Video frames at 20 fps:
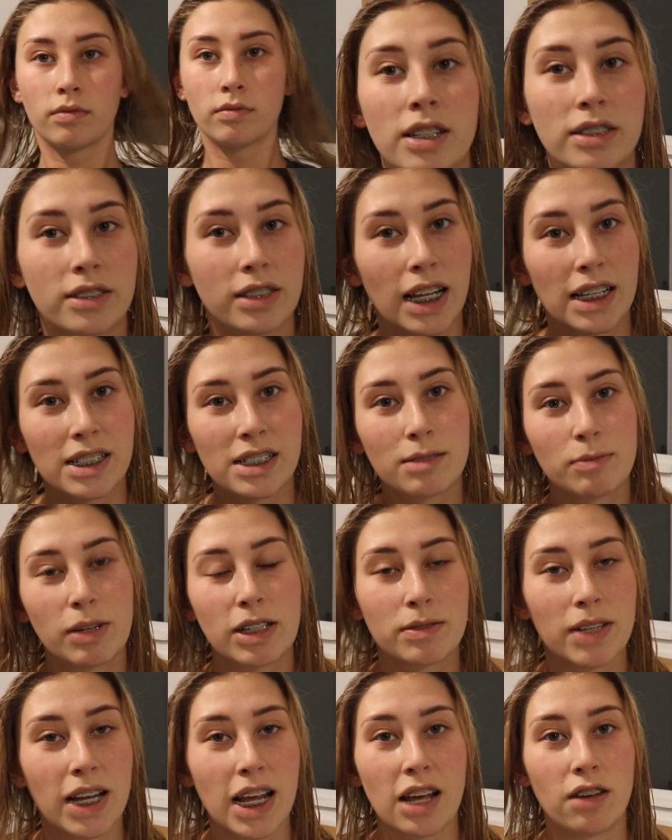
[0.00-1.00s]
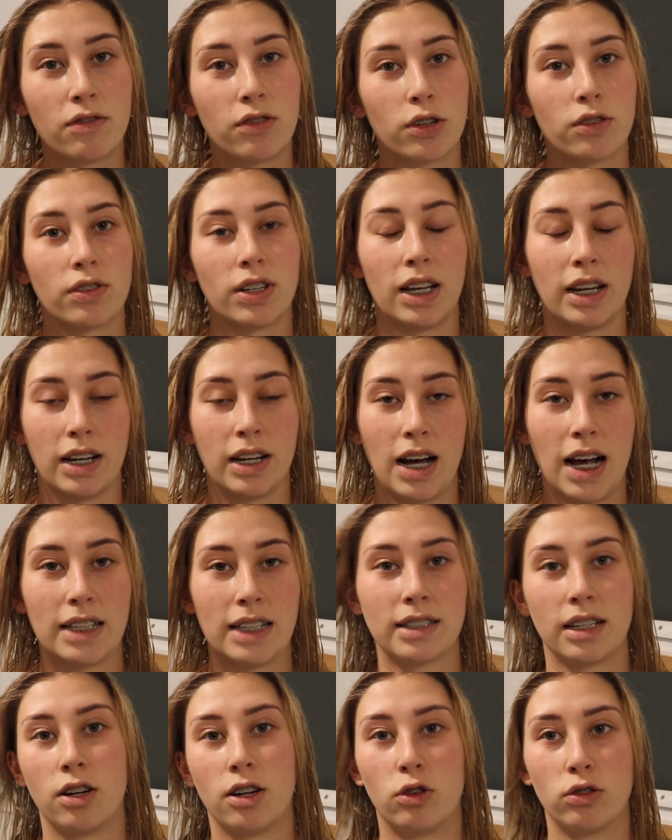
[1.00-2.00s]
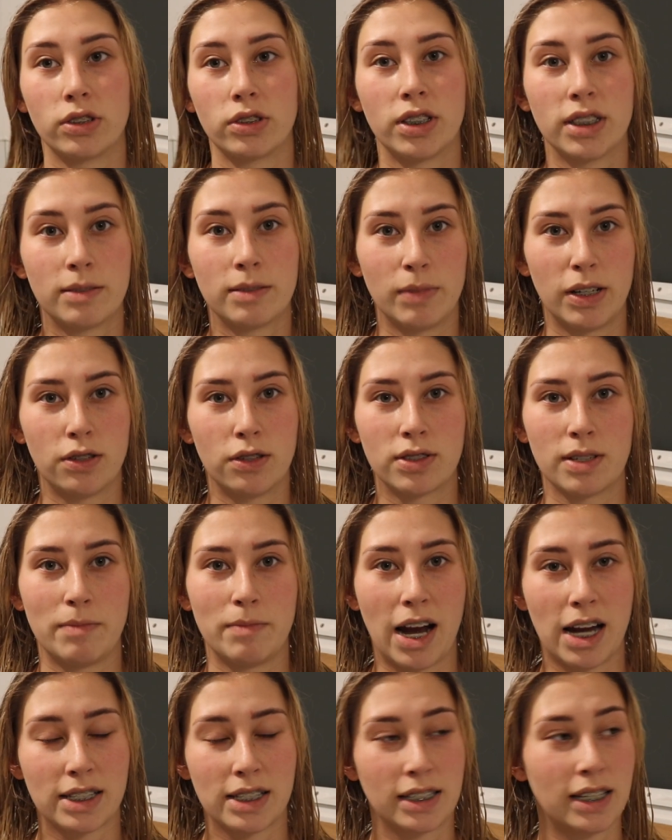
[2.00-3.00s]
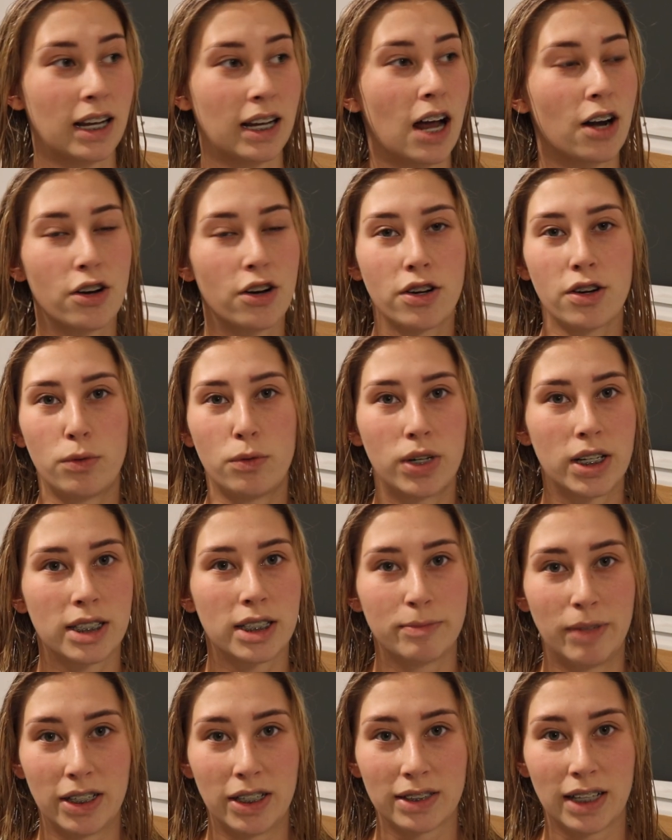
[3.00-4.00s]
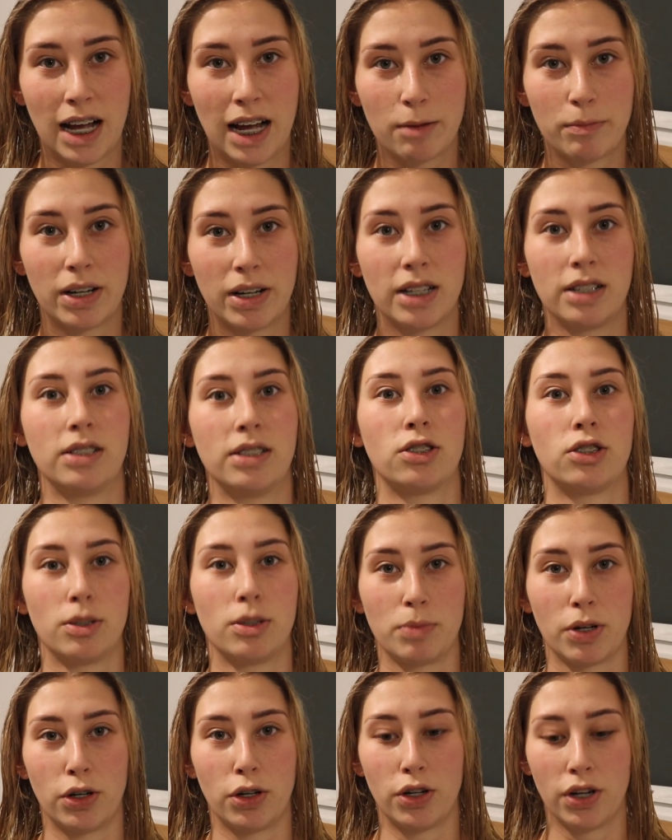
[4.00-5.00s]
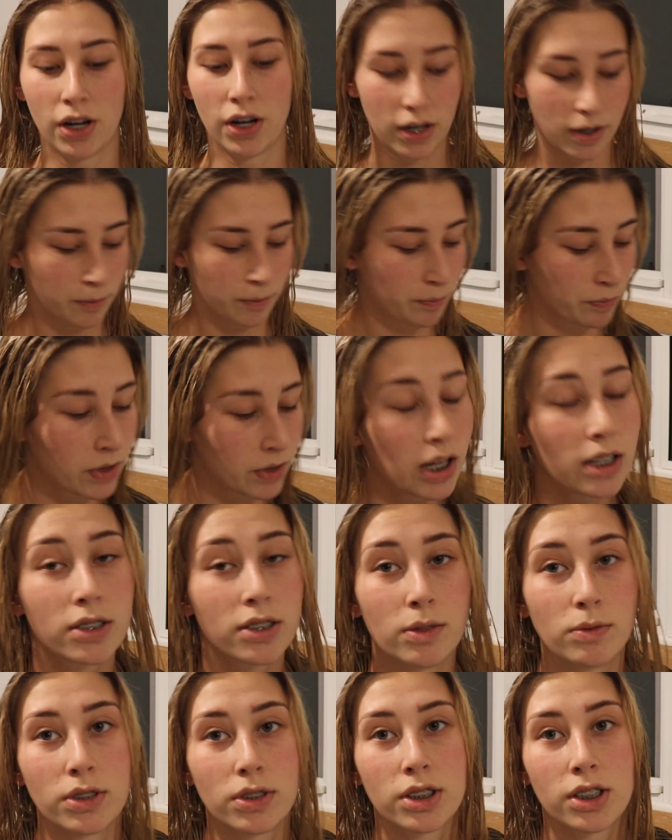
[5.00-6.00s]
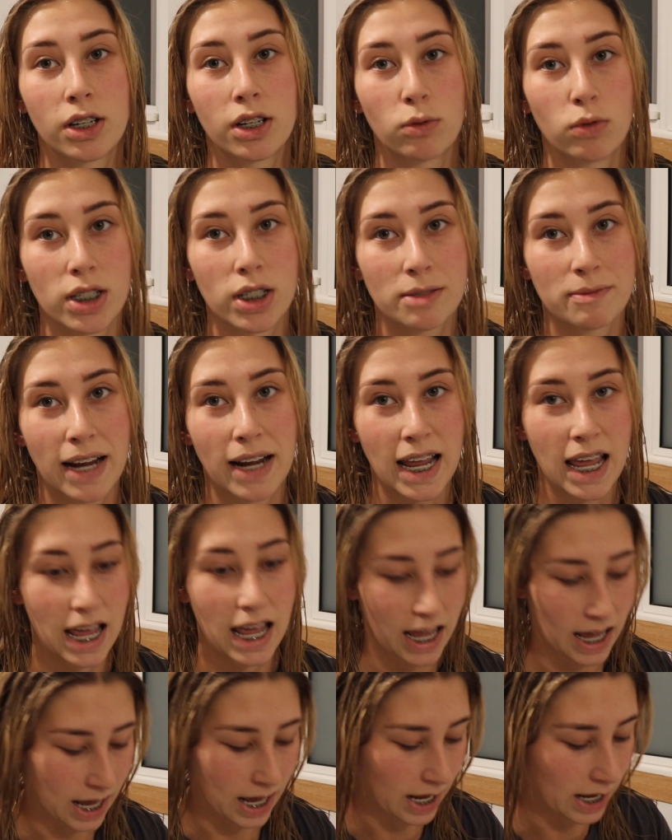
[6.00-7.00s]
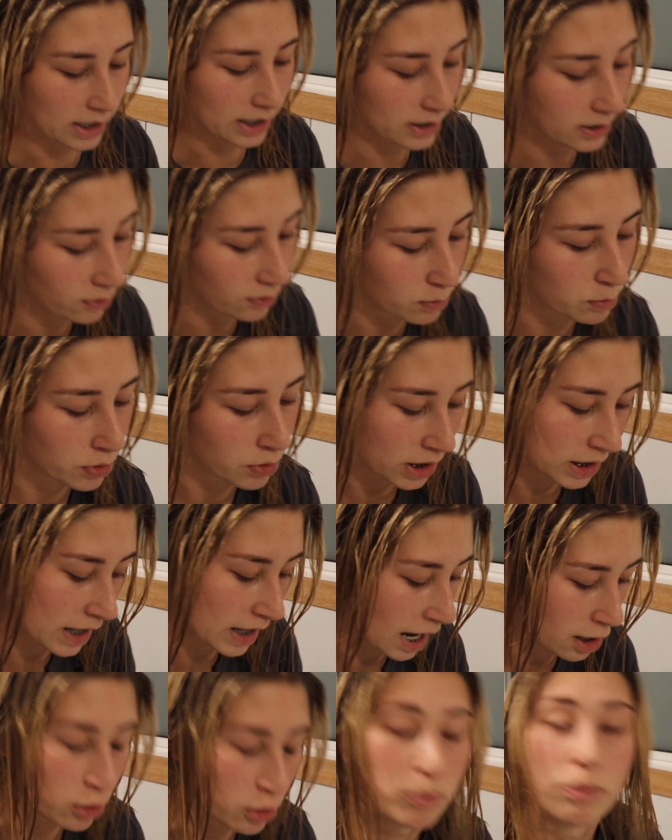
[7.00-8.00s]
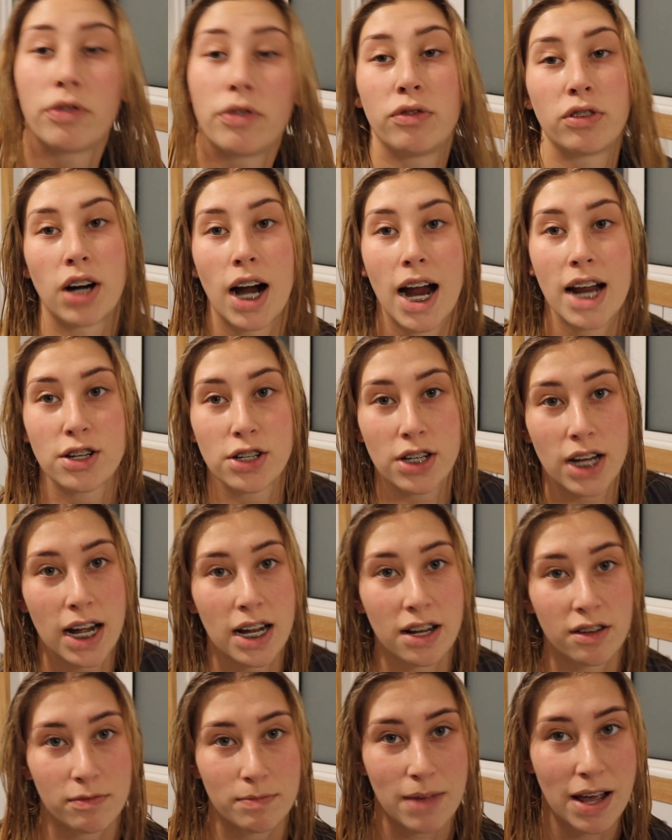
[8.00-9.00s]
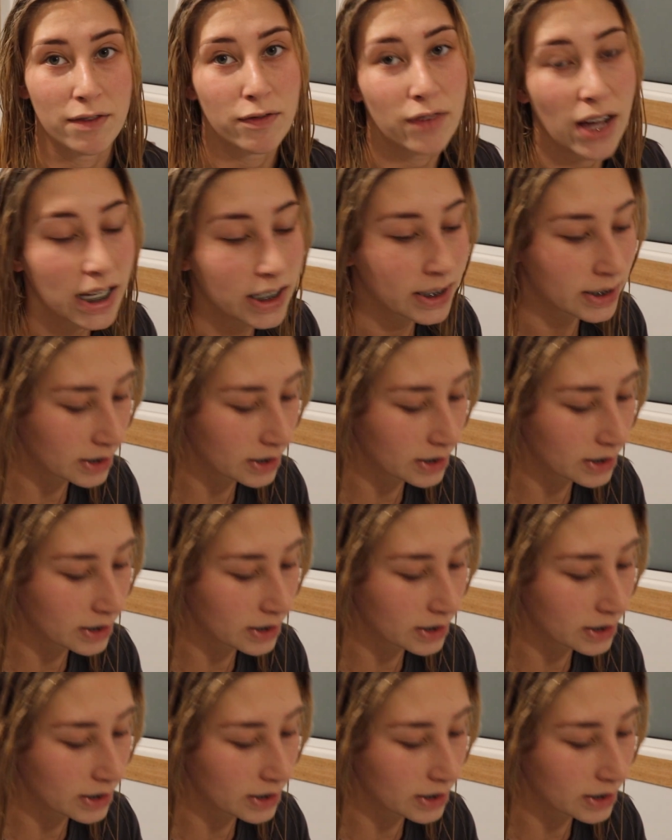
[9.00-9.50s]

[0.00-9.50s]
So that just makes my hair feel really nice, and it also smells amazing. I don't know what it smells like, but it is super good. So I'm just going to wash my hands from putting that on before I do any of my face